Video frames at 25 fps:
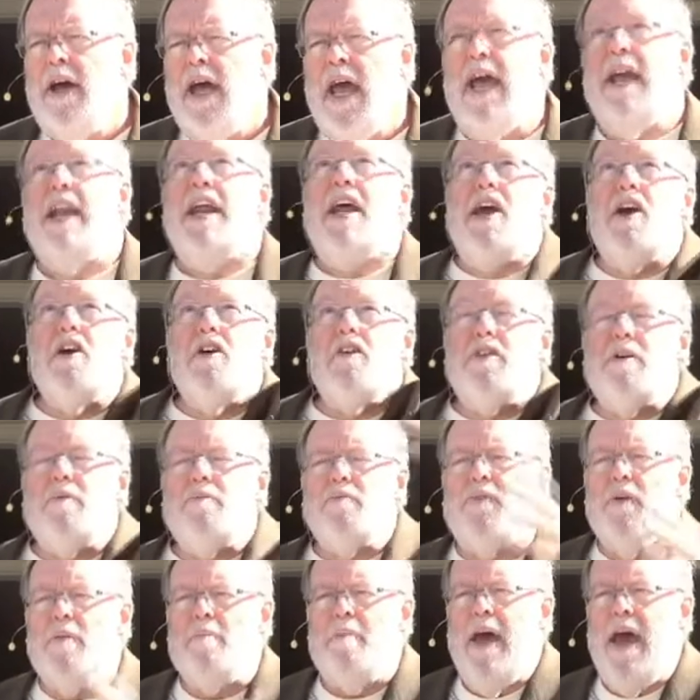hear them
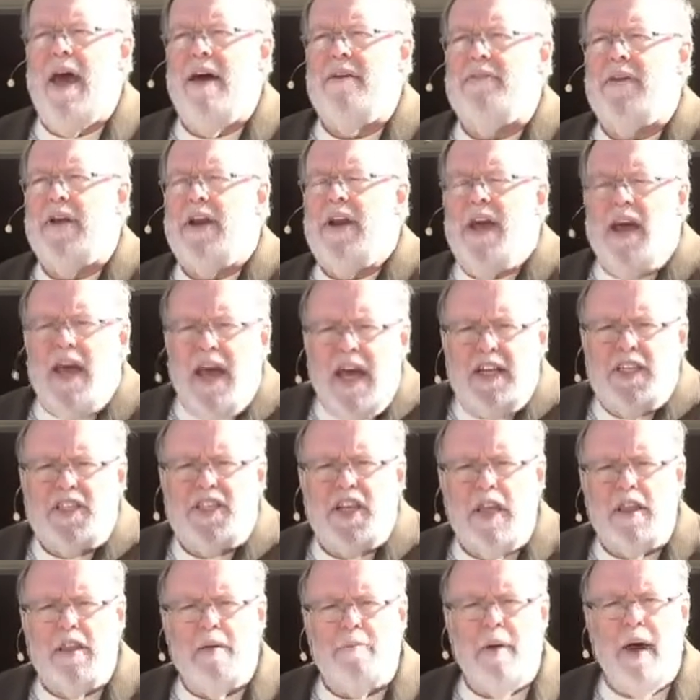from heaven and
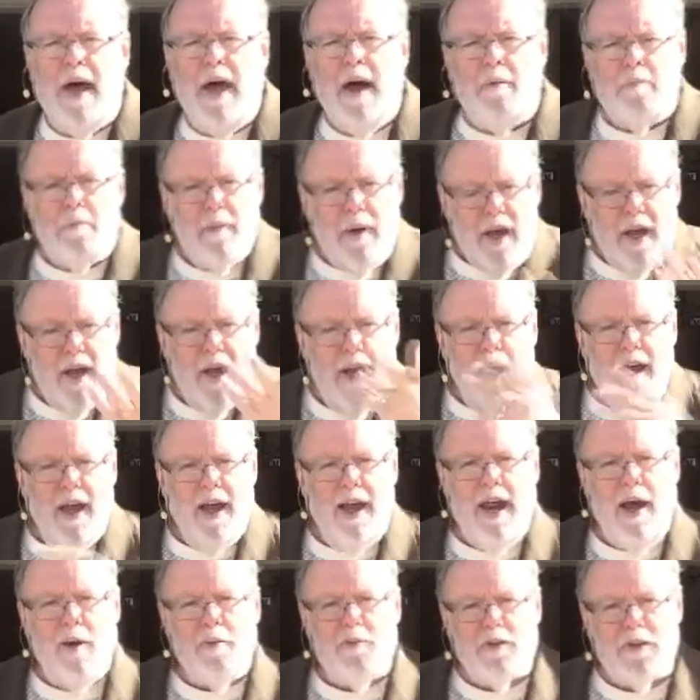send them help. And
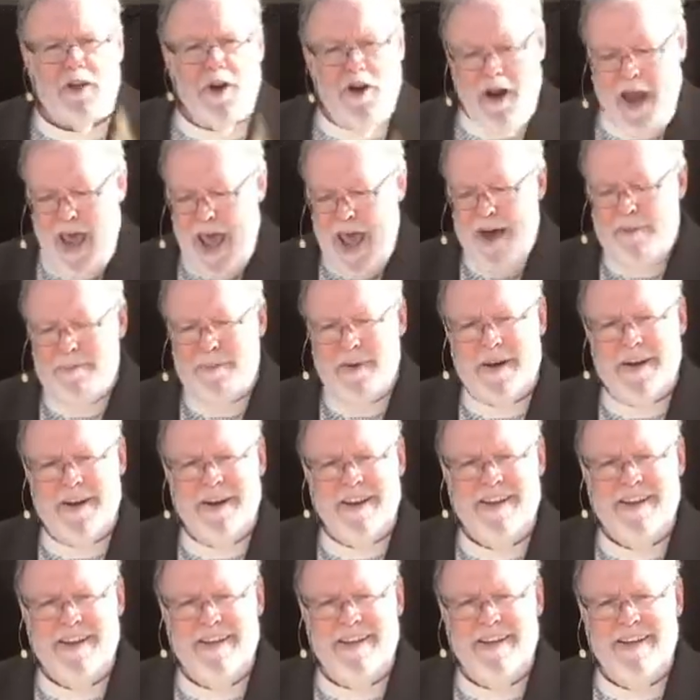that was going to happen.
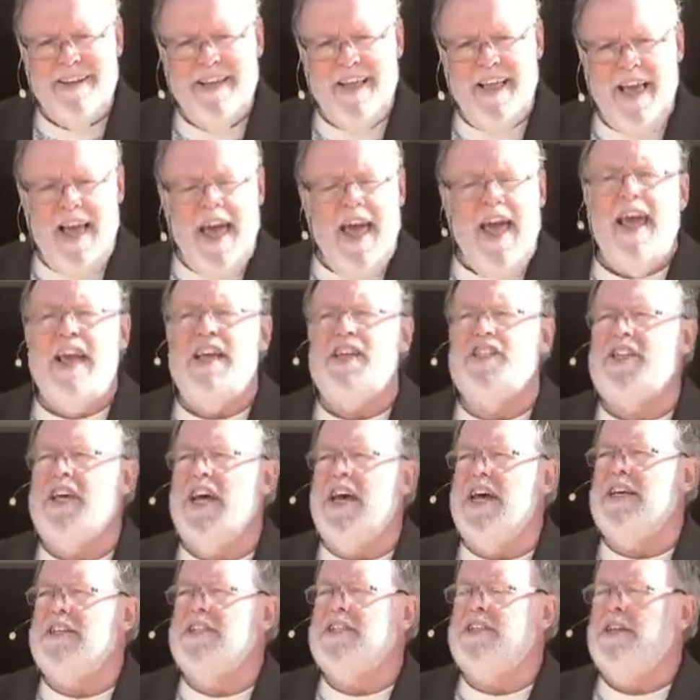He
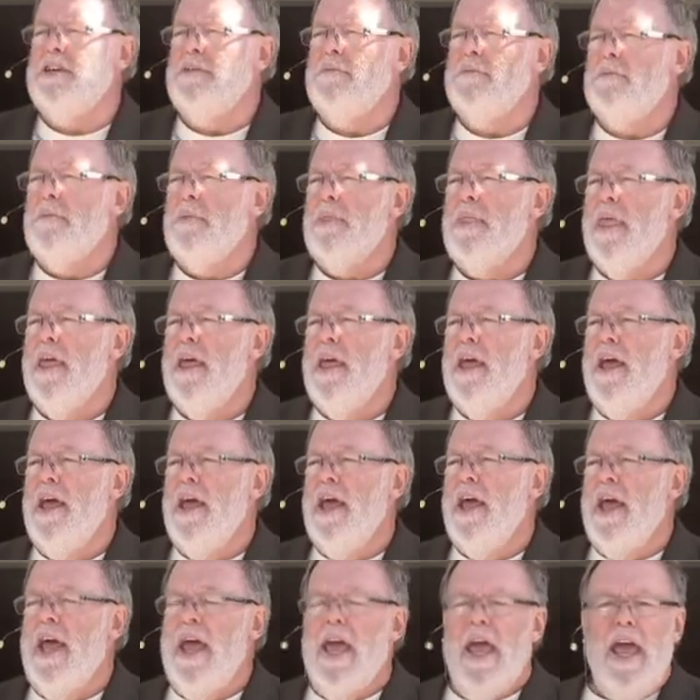says,
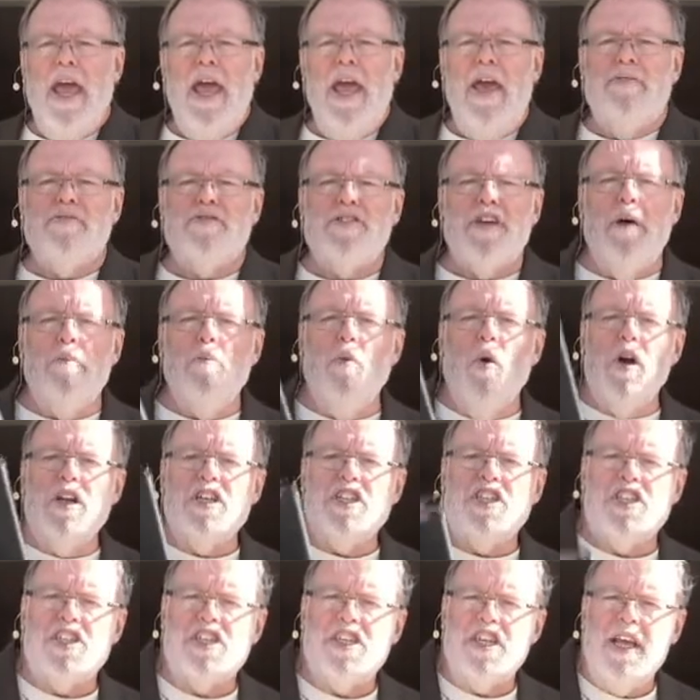if someone
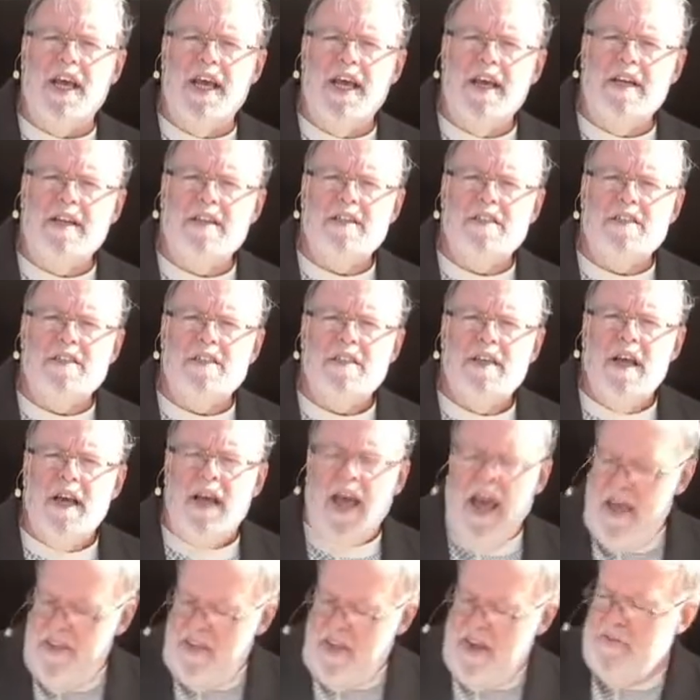sins
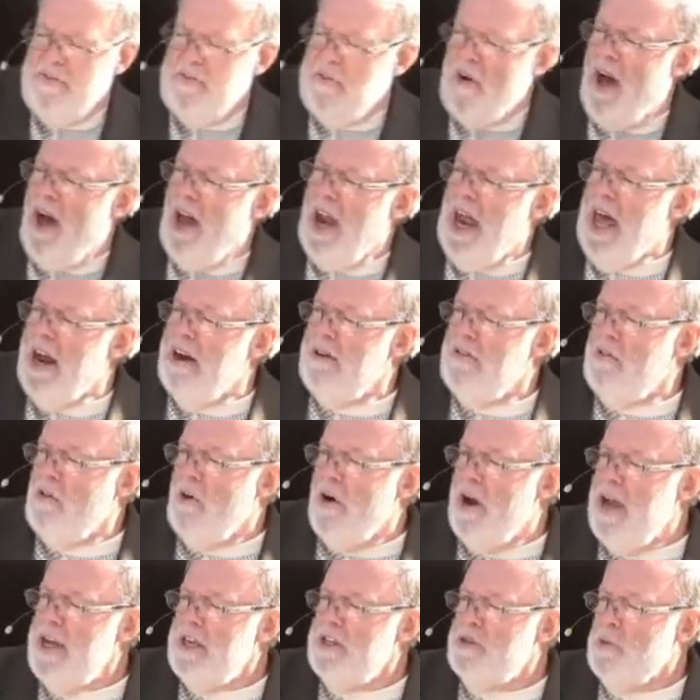and they fall out of
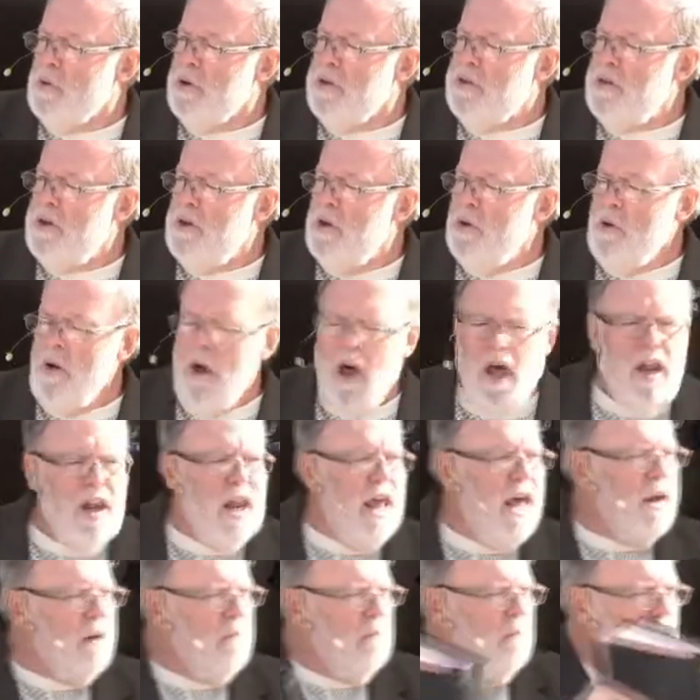grace with you,
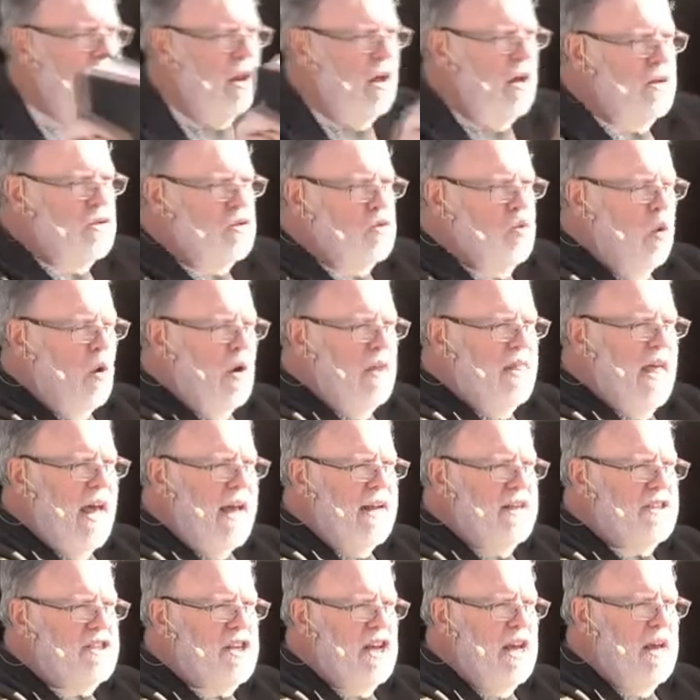let them look toward
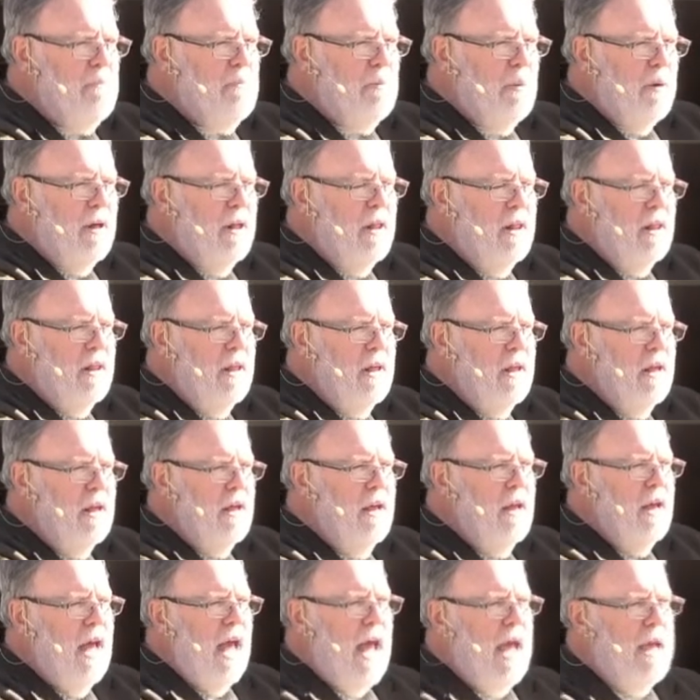that temple
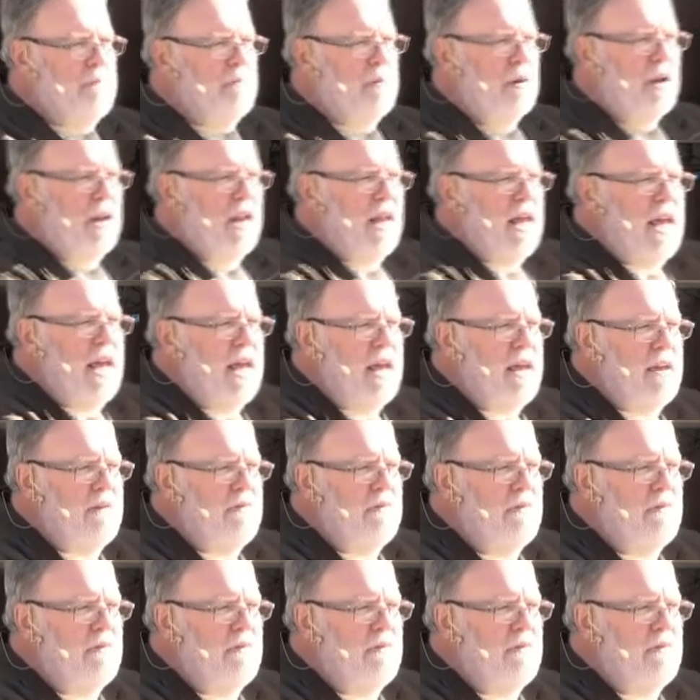and believe,